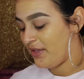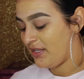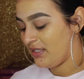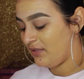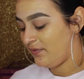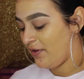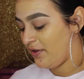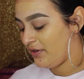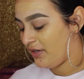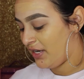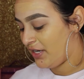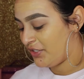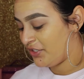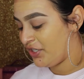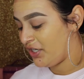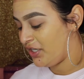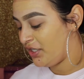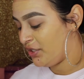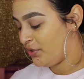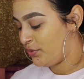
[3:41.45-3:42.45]
this
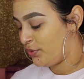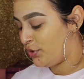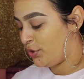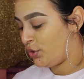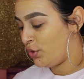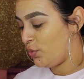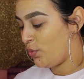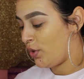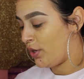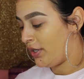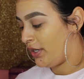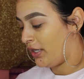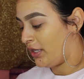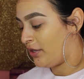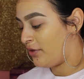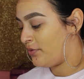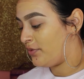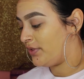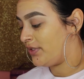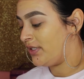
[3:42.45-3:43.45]
foundation, you do want to
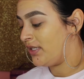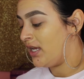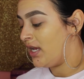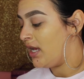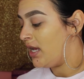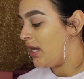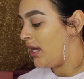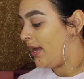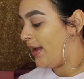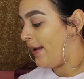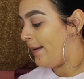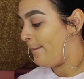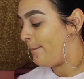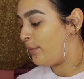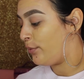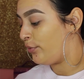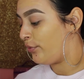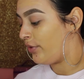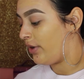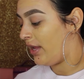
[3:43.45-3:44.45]
use a
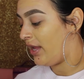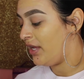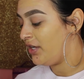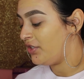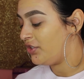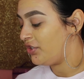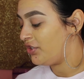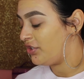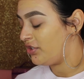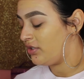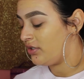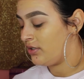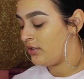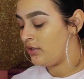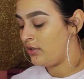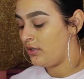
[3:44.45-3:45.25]
brush.